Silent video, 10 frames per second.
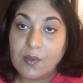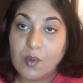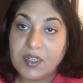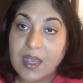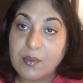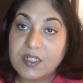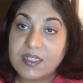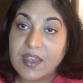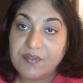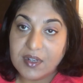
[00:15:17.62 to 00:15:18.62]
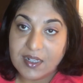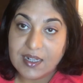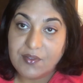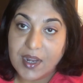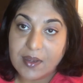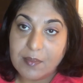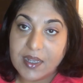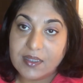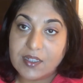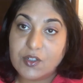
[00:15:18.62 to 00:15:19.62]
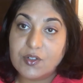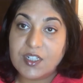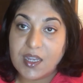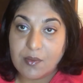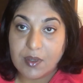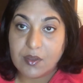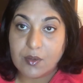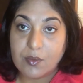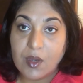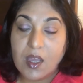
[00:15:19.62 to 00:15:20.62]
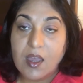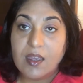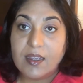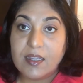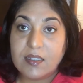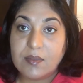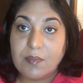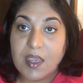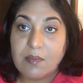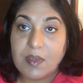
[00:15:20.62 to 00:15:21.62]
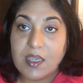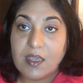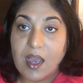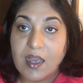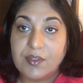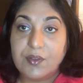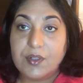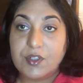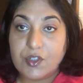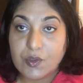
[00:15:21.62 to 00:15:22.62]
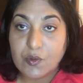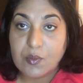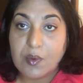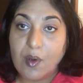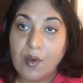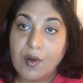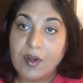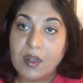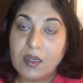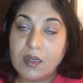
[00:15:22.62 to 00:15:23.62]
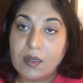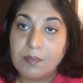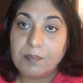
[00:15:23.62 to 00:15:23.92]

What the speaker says: What I would definitely recommend that you take with you is maybe either a tube or a